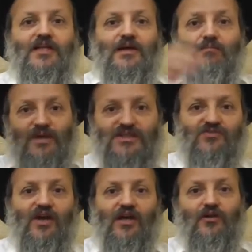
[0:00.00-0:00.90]
the
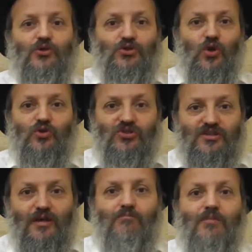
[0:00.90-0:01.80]
mitzvah includes also
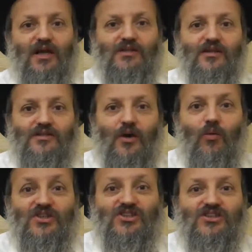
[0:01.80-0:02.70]
the mud that
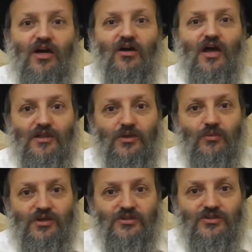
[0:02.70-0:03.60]
was stuck on the
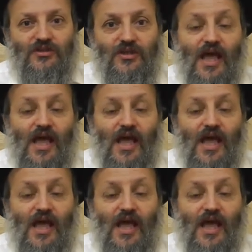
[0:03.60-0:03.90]
wheels.